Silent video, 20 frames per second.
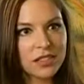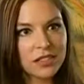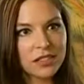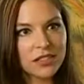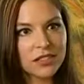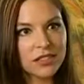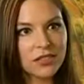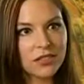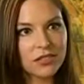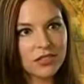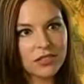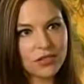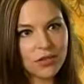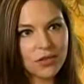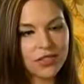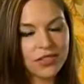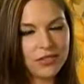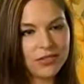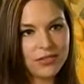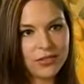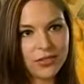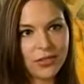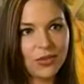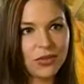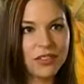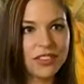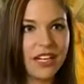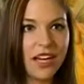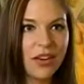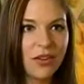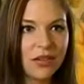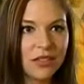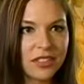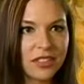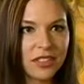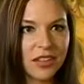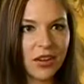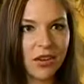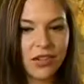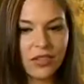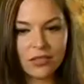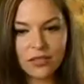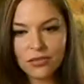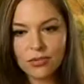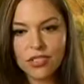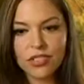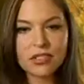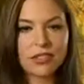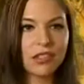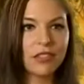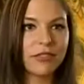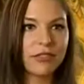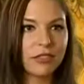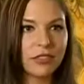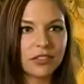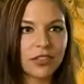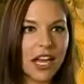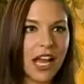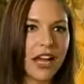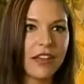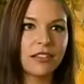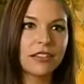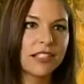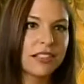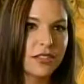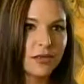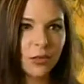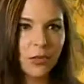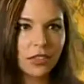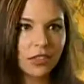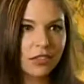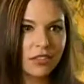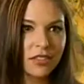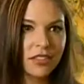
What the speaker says: what's this? You sold out, you're doing stuff for Athlete's